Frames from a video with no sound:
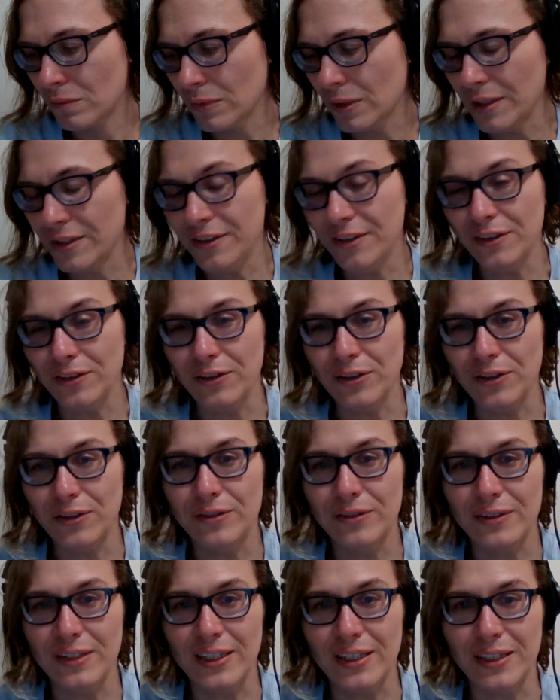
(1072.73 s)
I still
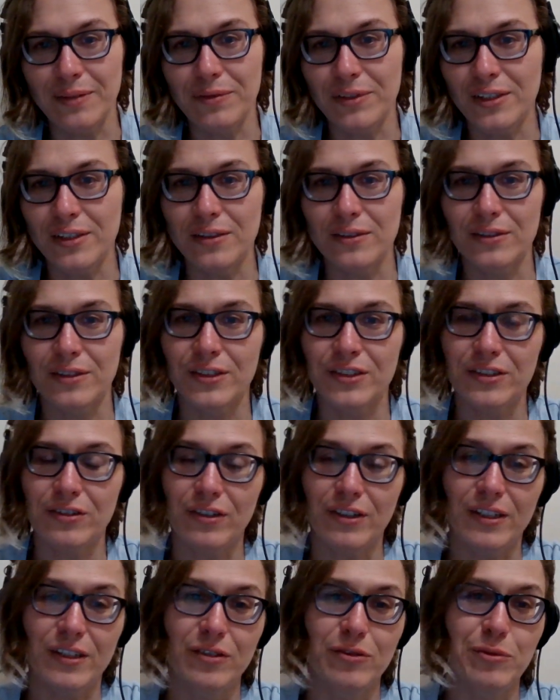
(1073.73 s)
don't, like, I'm still just
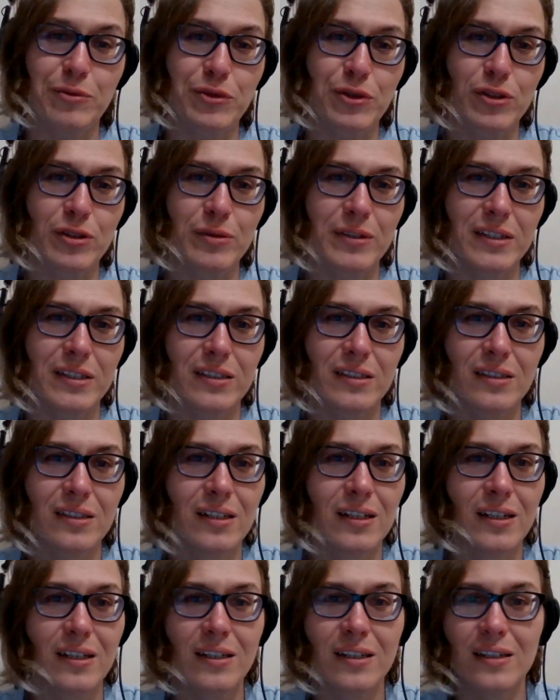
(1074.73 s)
trying to absorb it.
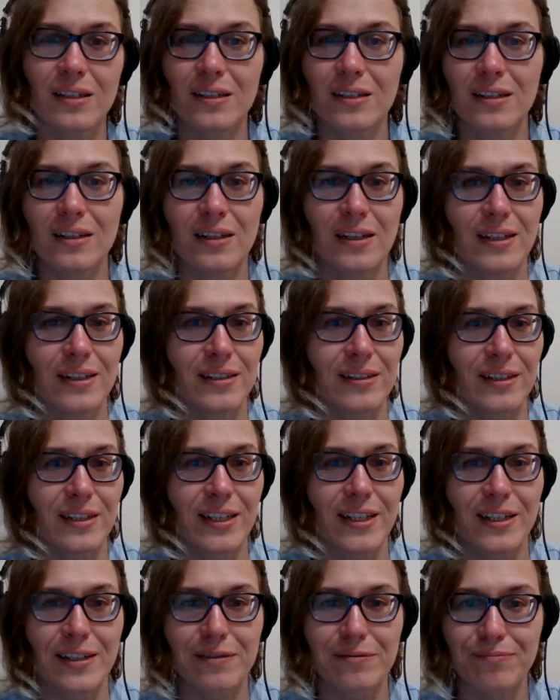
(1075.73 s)
And
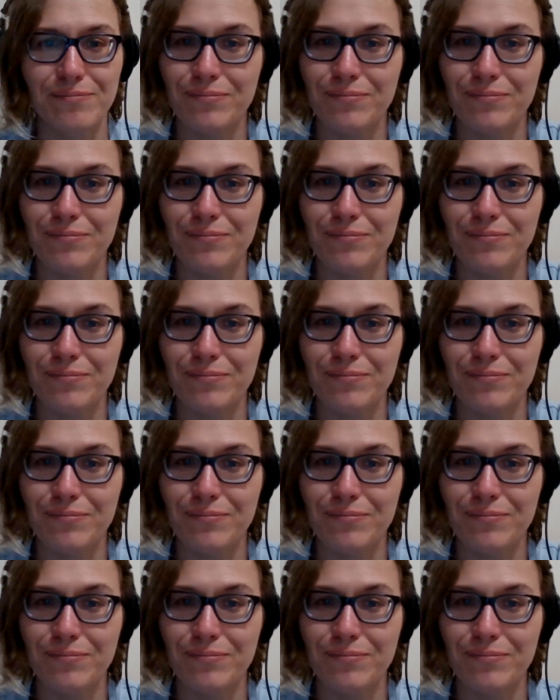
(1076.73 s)
like